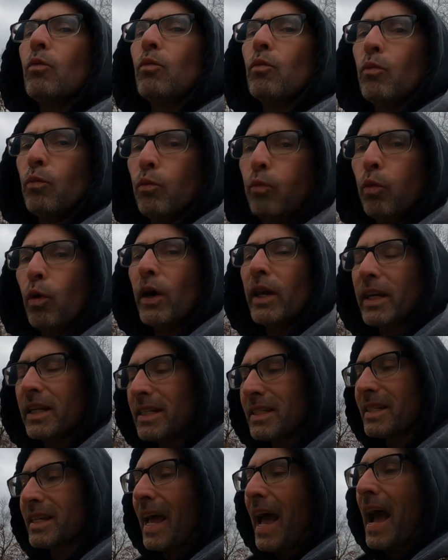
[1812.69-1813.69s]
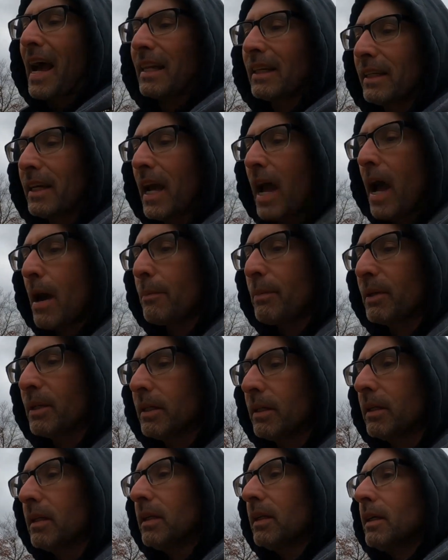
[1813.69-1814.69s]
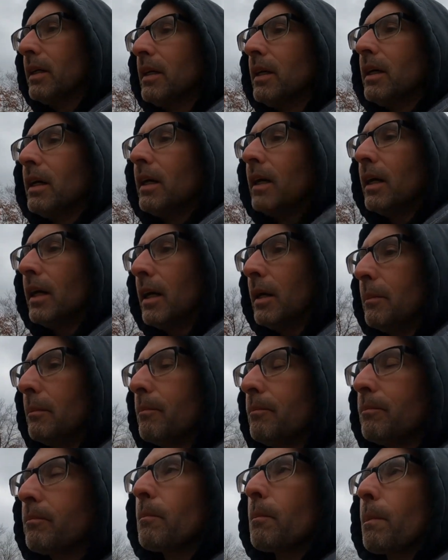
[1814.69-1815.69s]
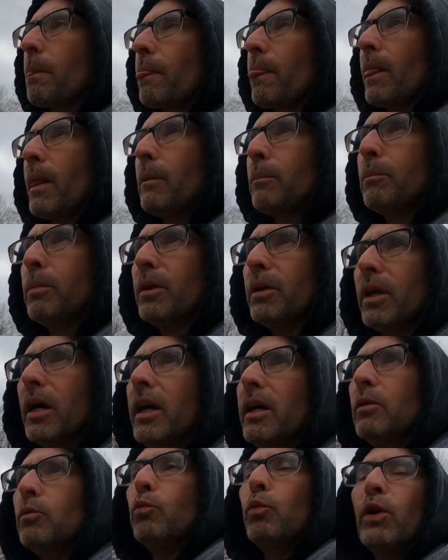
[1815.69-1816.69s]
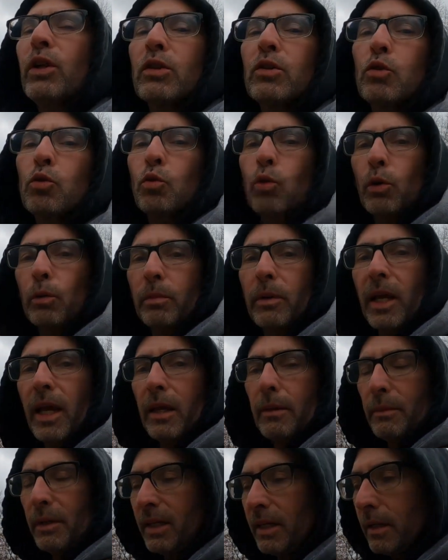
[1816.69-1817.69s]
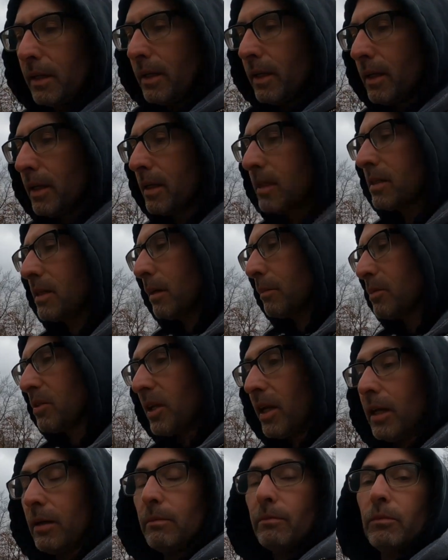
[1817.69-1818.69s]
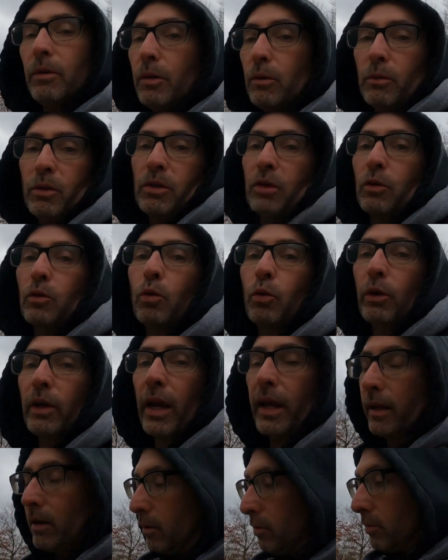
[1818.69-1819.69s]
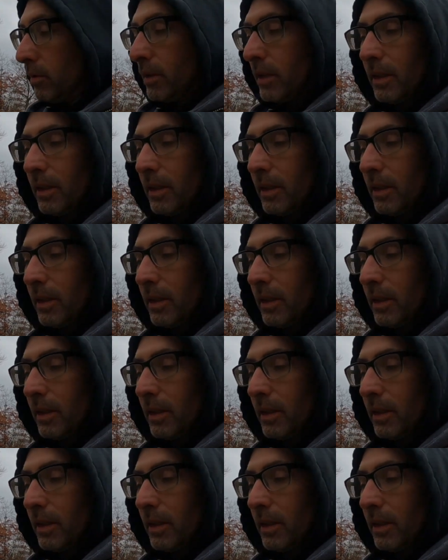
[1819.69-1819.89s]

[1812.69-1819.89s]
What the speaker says: what exactly happened, but a windstorm came in. Some say it was a tornado.